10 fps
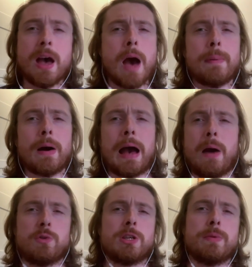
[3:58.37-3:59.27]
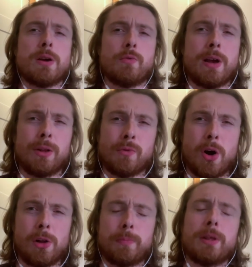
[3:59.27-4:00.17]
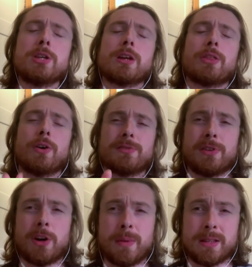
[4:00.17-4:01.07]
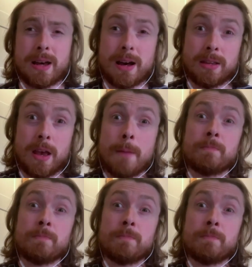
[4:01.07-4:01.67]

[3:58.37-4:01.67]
about how to be a real royal? Please share your thoughts in the comments, guys.